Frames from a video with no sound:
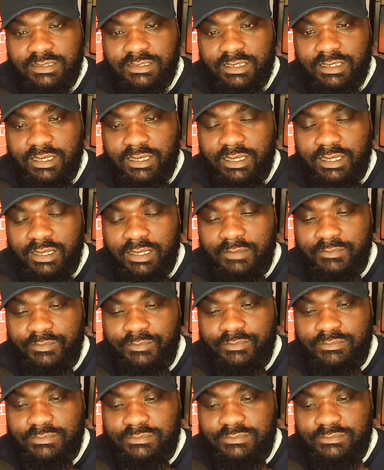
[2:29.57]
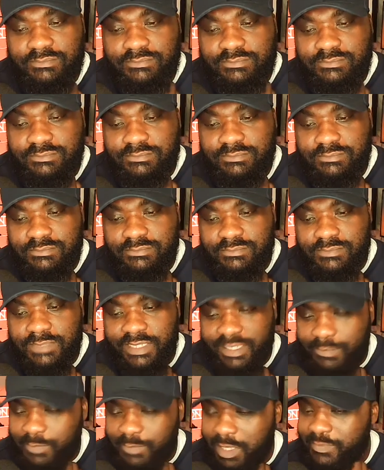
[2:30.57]
I'm
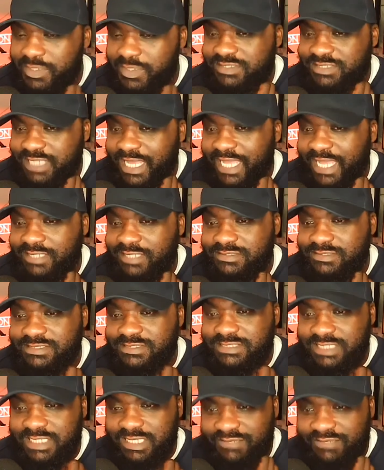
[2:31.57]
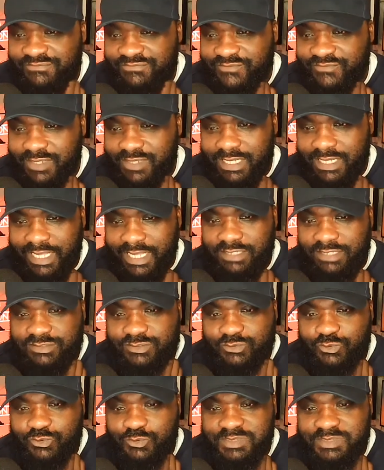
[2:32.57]
excited to see if like
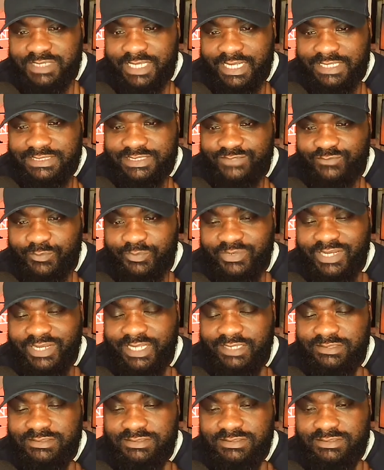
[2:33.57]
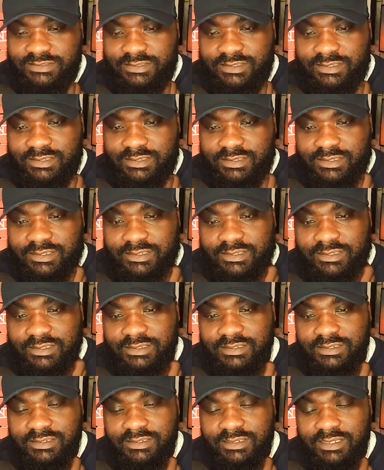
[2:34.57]
Stormzy actually replies.
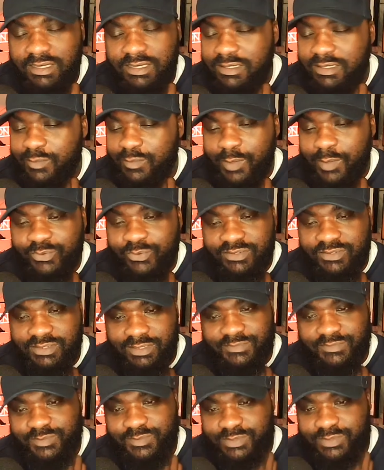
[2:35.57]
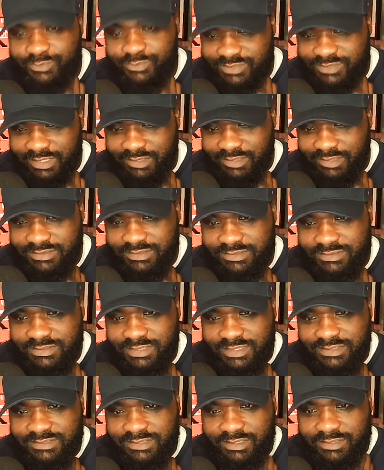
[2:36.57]
I don't know about pulling up to people's houses.
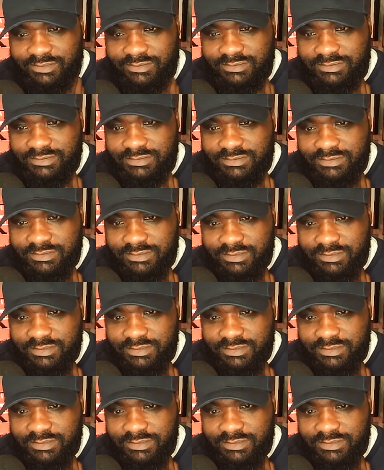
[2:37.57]
That's something else.